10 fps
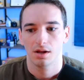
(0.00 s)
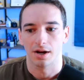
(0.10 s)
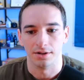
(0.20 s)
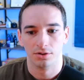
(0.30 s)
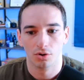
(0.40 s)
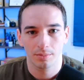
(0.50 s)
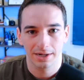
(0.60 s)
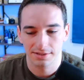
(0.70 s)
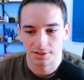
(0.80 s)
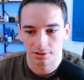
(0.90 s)
All right, null
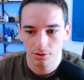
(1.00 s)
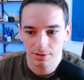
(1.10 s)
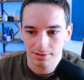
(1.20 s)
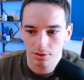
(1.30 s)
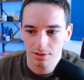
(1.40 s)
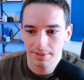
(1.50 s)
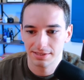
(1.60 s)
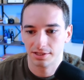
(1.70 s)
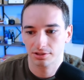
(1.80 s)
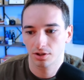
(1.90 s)
minus 0. So that's going to be
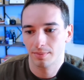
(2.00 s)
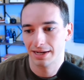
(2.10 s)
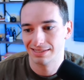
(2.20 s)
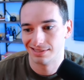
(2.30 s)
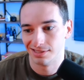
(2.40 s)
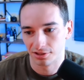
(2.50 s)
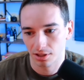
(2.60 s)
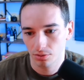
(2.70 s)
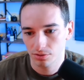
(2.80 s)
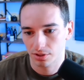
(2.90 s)
0 minus
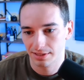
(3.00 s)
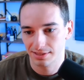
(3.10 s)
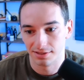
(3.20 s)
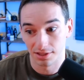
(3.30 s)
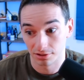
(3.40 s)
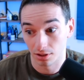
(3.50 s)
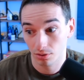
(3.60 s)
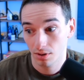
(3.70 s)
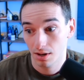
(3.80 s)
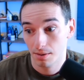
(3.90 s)
0. So this is
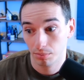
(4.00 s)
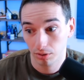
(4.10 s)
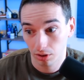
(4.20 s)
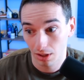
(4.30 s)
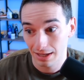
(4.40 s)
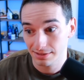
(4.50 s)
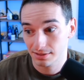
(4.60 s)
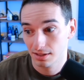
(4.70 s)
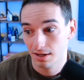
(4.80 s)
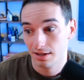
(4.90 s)
0
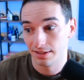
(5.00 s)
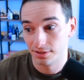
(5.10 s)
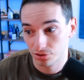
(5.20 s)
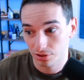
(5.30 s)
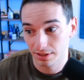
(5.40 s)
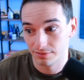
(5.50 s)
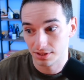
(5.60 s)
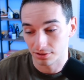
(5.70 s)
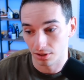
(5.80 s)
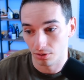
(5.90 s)
plus the string of
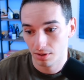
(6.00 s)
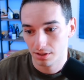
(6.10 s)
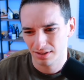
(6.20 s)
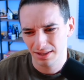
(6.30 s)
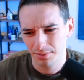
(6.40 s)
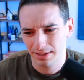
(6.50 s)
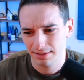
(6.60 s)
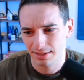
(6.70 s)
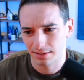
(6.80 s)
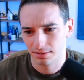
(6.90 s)
0. So I think we
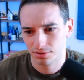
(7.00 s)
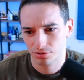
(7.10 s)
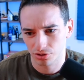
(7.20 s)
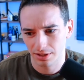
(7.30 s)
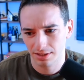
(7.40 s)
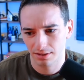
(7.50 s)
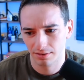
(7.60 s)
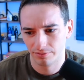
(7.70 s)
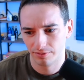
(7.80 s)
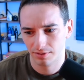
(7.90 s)
get the string
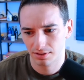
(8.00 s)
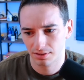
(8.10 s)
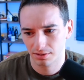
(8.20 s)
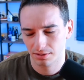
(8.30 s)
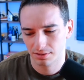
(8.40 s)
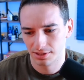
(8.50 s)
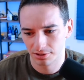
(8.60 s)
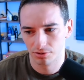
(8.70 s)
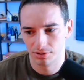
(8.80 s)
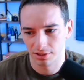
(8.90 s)
of
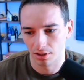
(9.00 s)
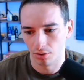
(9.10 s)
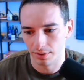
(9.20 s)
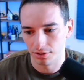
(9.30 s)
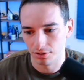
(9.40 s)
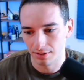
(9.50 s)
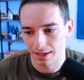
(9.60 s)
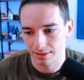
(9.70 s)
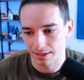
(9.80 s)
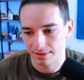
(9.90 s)
0, 0 when you do
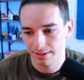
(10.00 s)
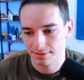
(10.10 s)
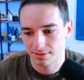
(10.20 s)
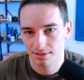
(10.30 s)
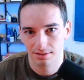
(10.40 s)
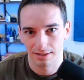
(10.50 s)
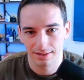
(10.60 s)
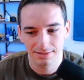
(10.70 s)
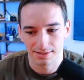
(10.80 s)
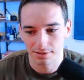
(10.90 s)
that. Yeah, I think it's
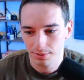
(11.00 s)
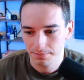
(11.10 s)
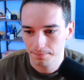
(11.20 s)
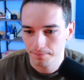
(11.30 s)
this one.